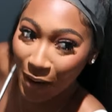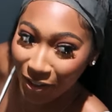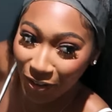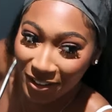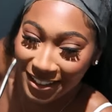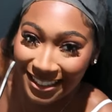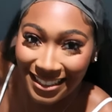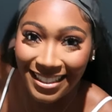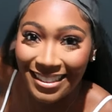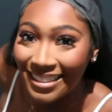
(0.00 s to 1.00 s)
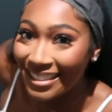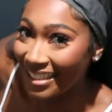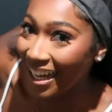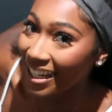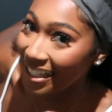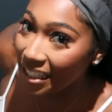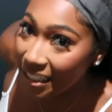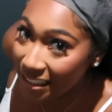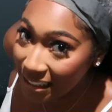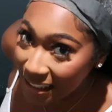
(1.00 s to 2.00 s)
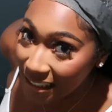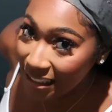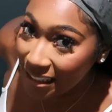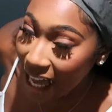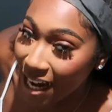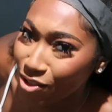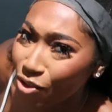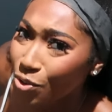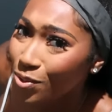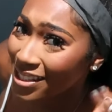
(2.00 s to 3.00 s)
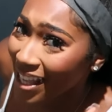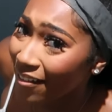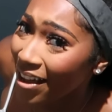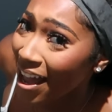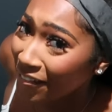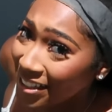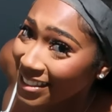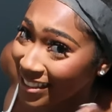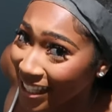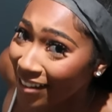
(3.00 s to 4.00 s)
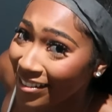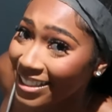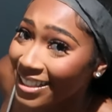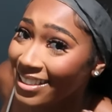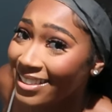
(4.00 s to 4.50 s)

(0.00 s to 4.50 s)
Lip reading: why not? Because it kind of eats. And it's not too hairy and scary.